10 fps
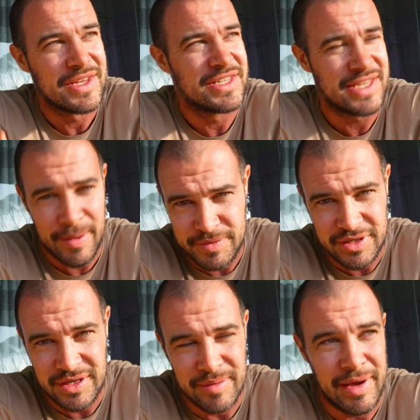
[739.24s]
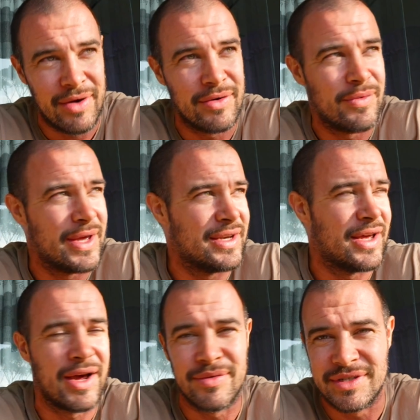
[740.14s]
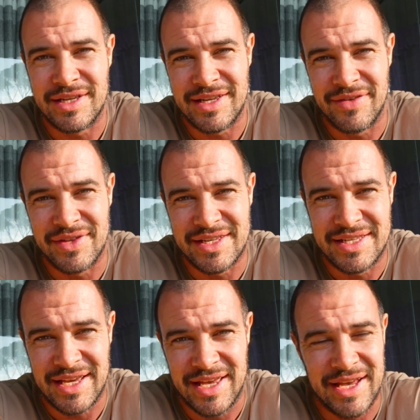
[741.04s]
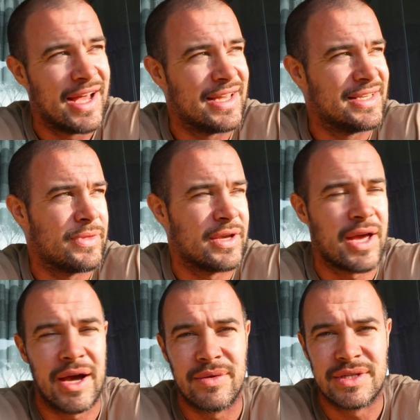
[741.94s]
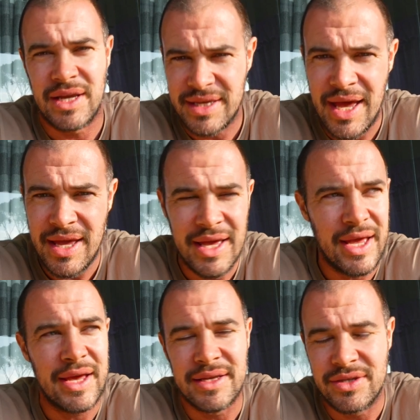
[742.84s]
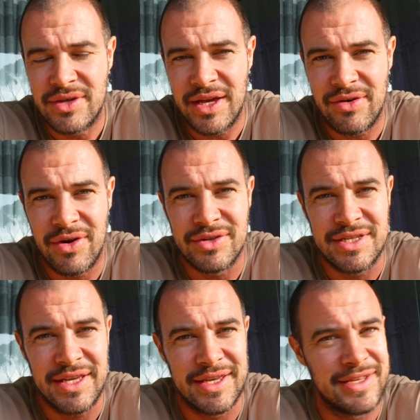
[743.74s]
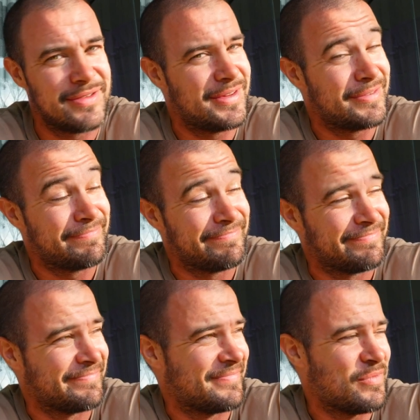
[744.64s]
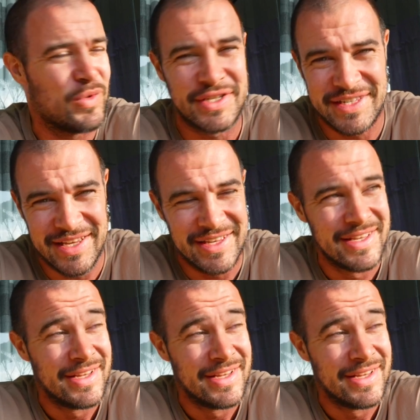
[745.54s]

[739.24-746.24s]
skeptical about when I was given this ticket. And the guy was like, yeah, you get your own seat. And I'm like, we'll see.